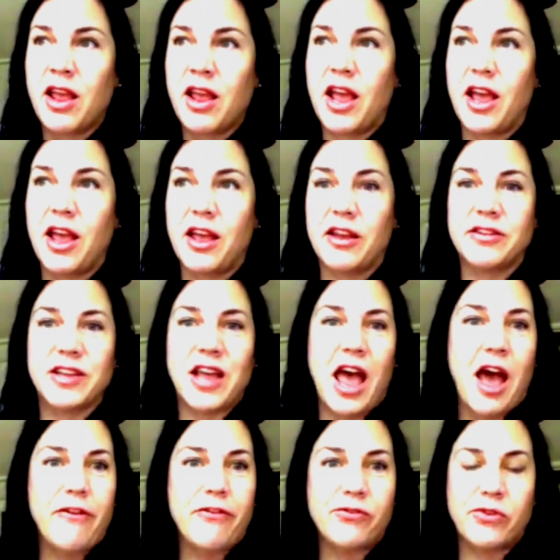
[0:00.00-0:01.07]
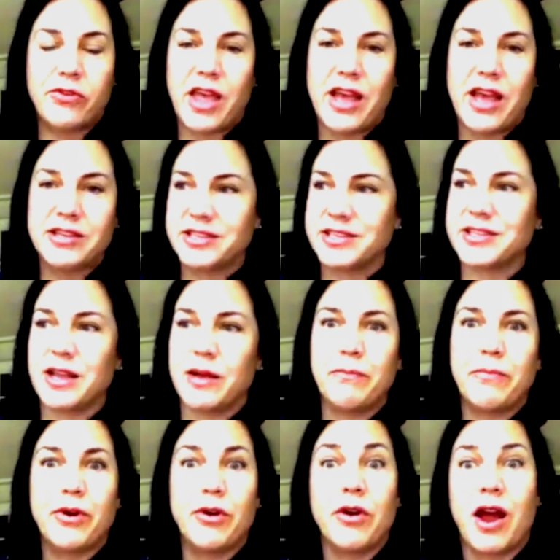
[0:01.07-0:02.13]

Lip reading: And after that December,